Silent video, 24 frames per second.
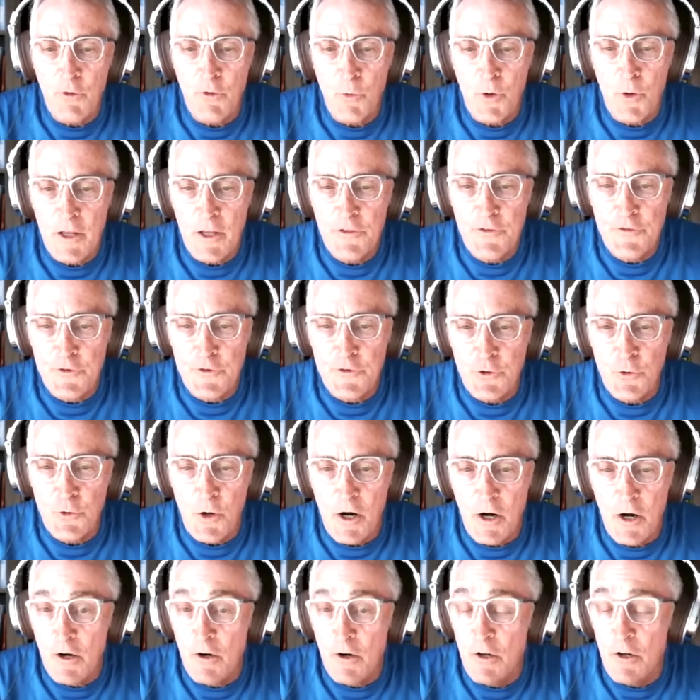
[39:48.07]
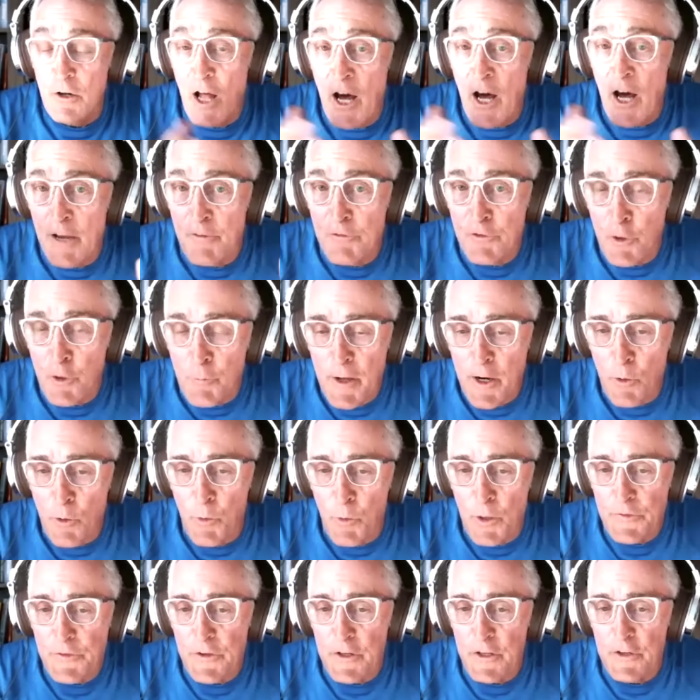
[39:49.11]
way through our lives, no matter
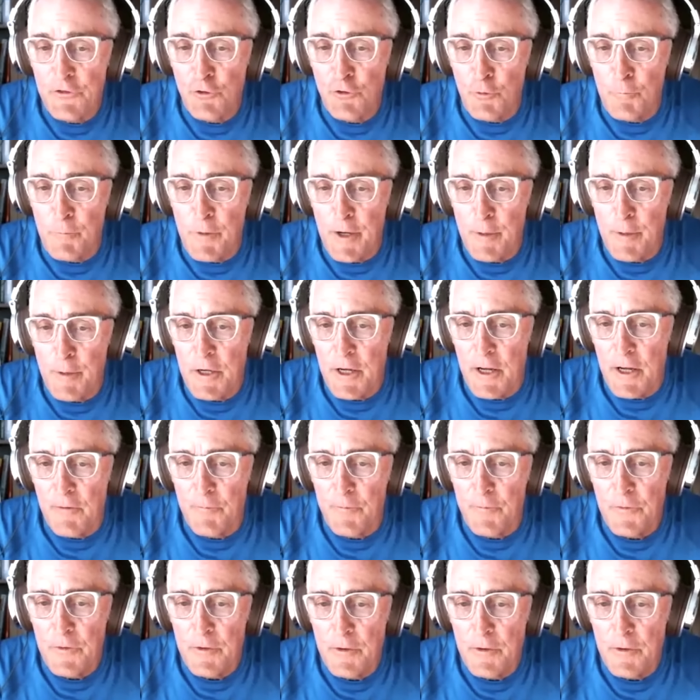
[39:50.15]
what the issue may be.